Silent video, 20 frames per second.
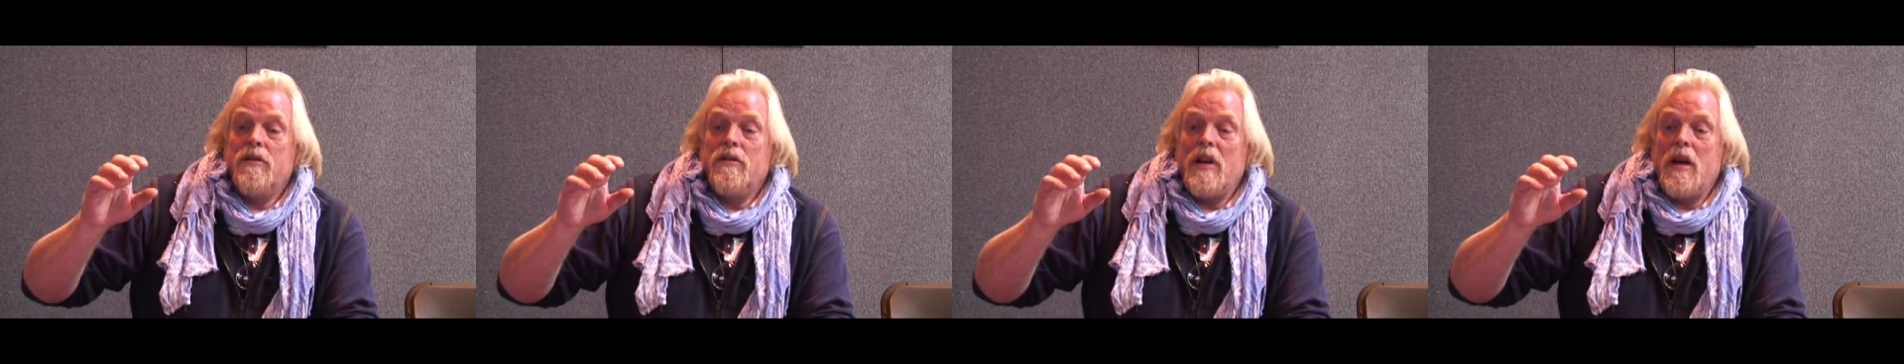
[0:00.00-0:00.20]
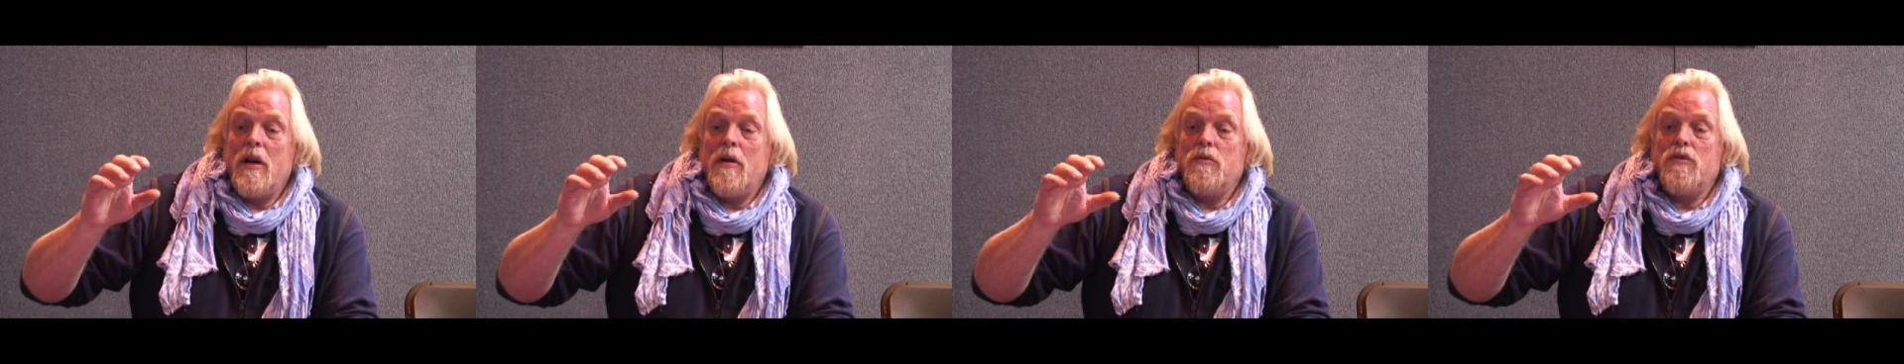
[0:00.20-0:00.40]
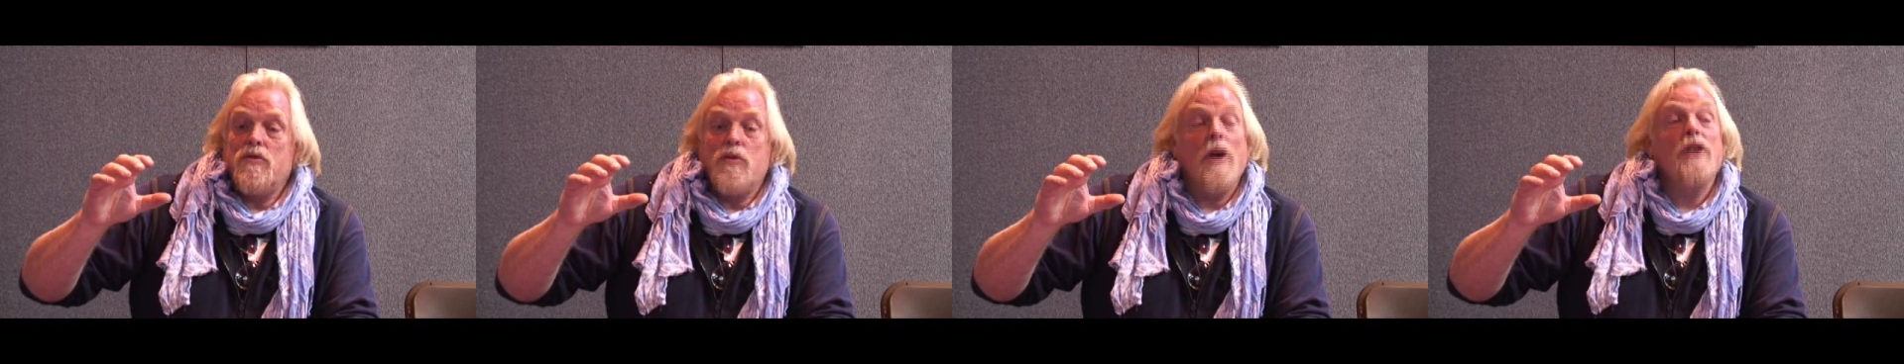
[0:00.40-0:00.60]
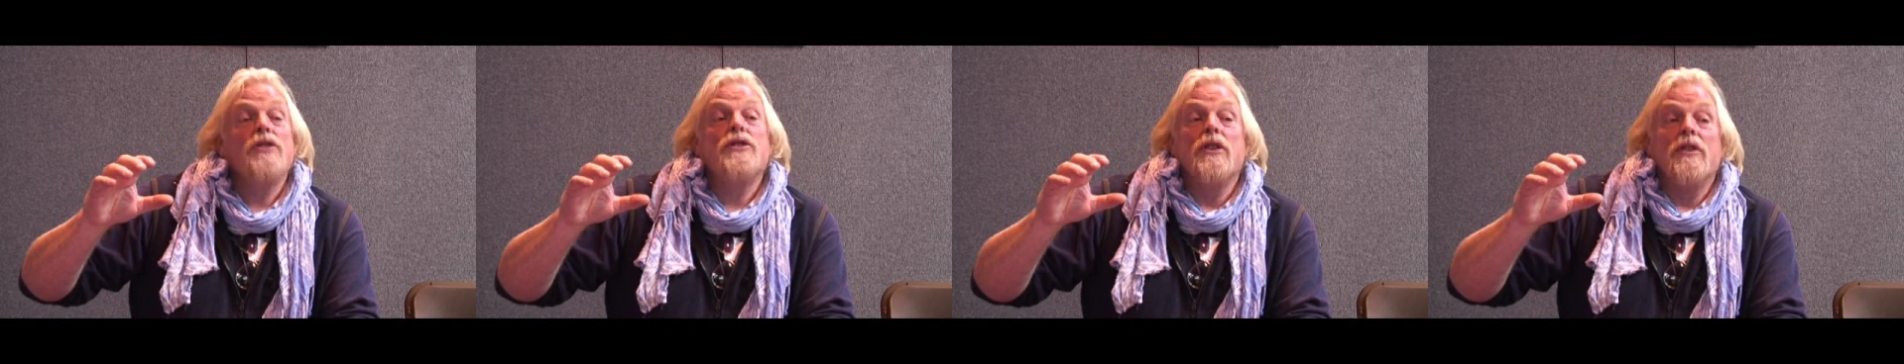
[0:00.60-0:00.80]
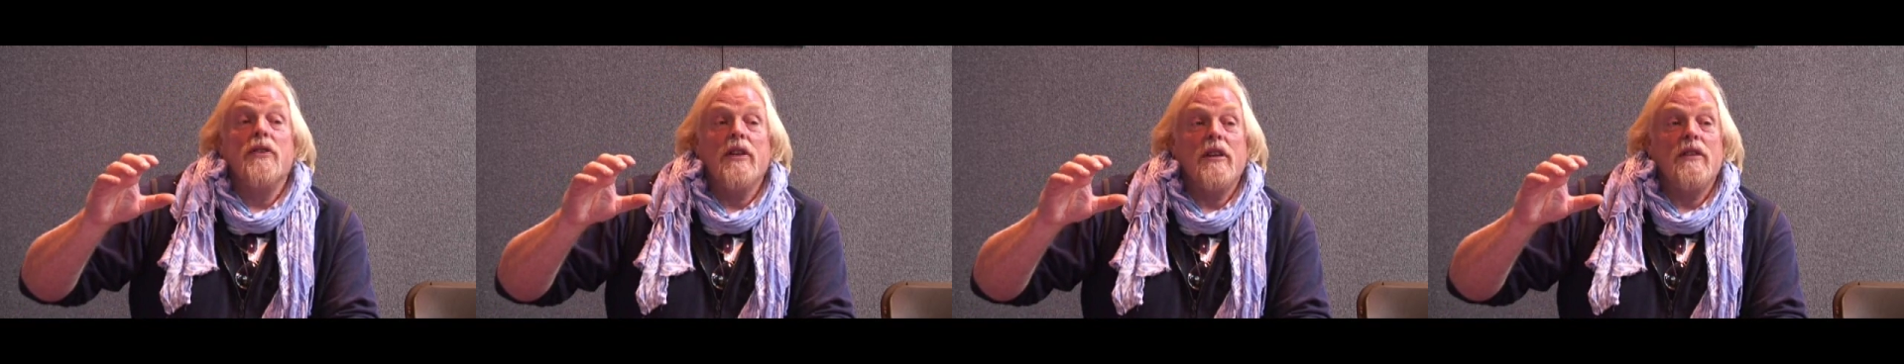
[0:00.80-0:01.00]
they
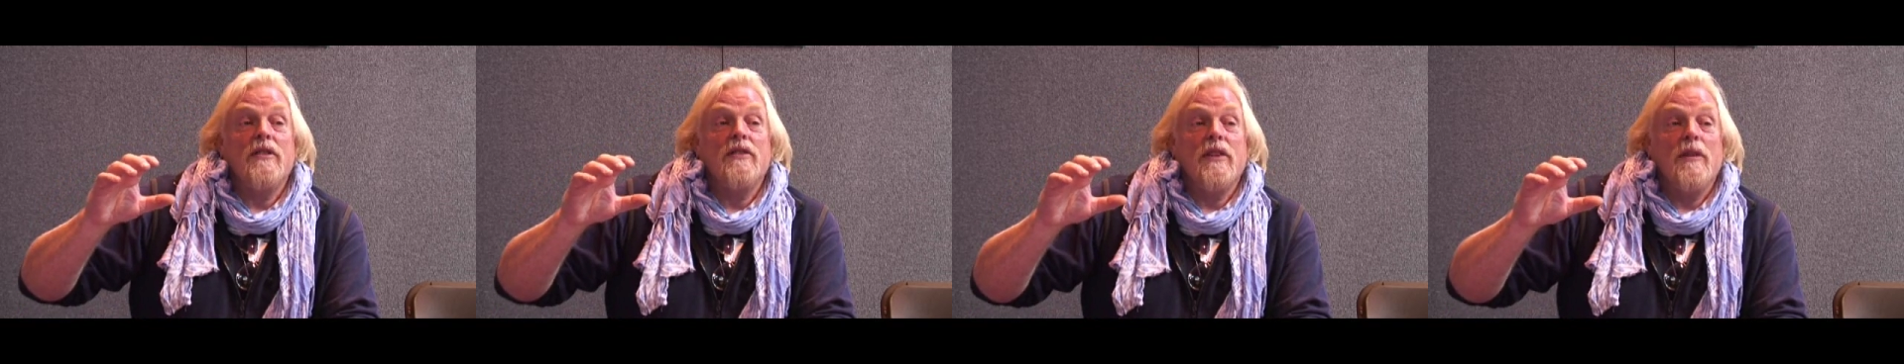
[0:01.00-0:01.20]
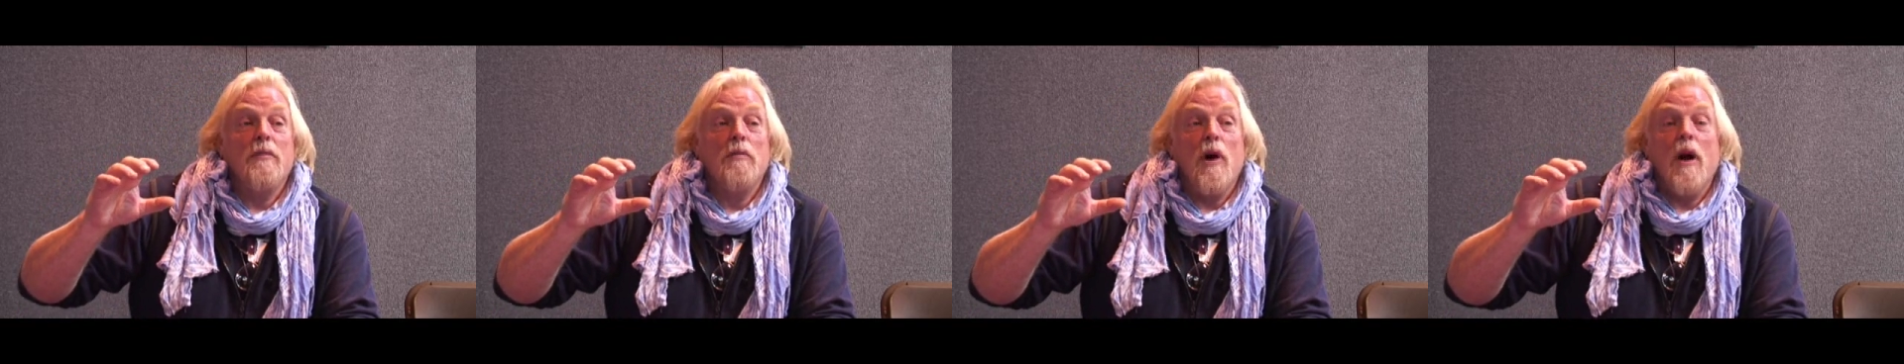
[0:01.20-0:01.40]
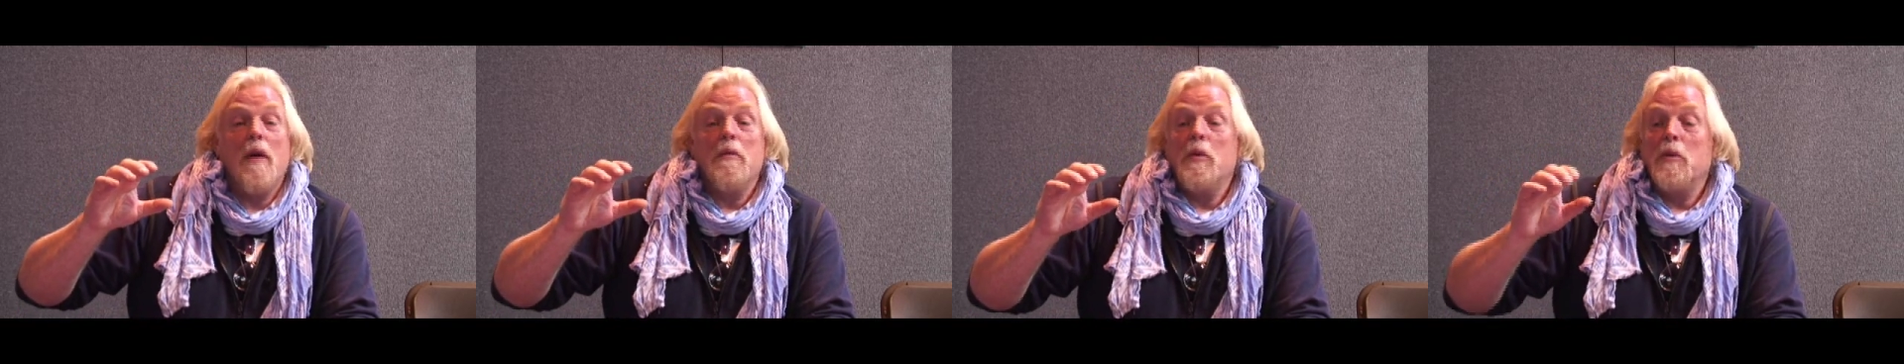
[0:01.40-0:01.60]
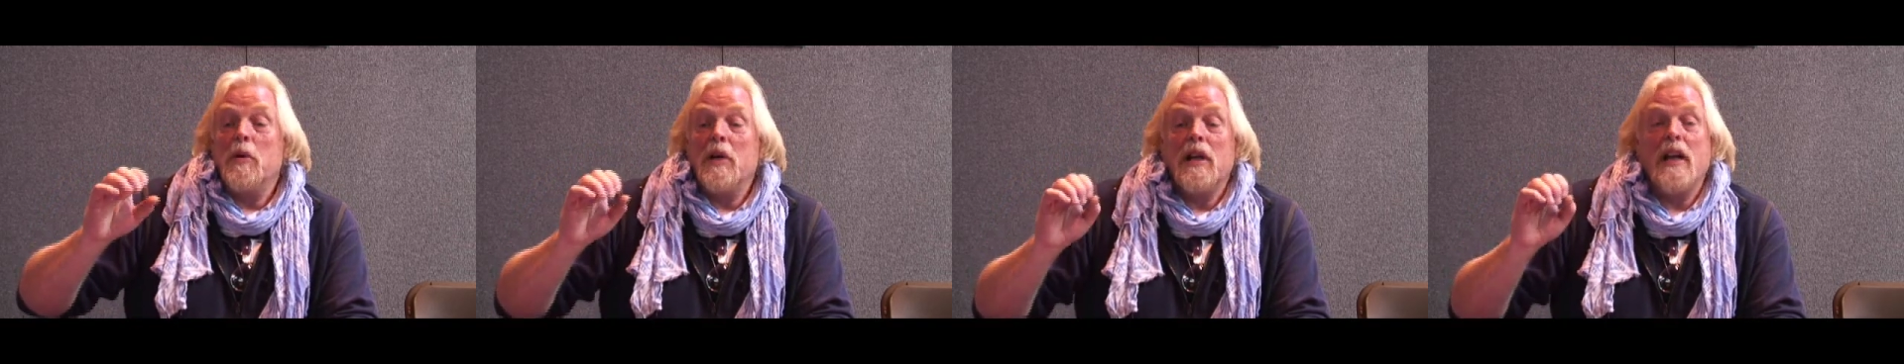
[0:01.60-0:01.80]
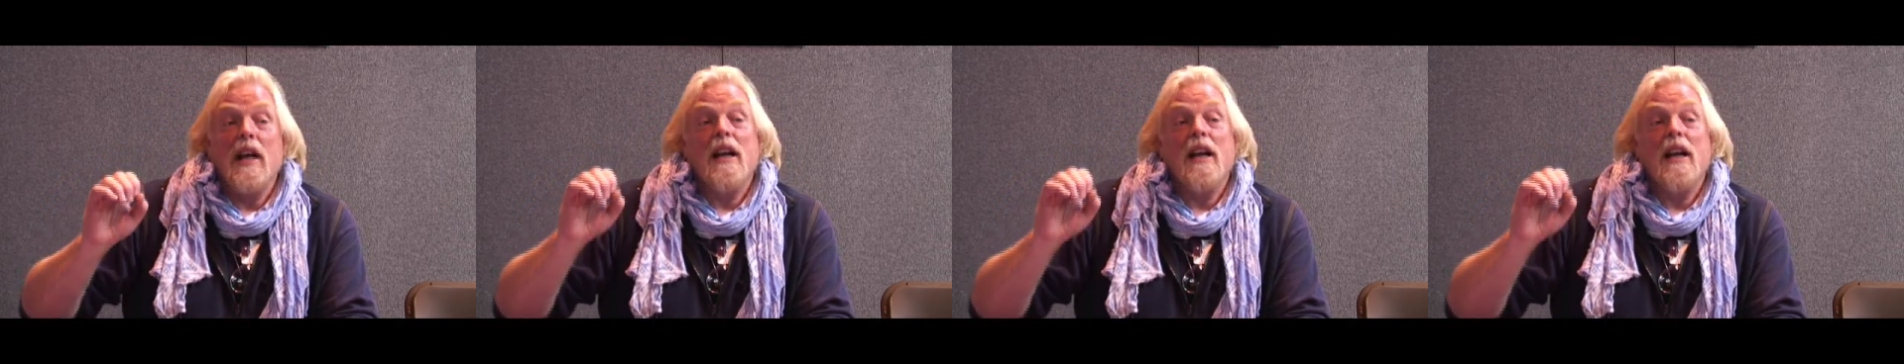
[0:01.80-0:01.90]
trusted that Barbara would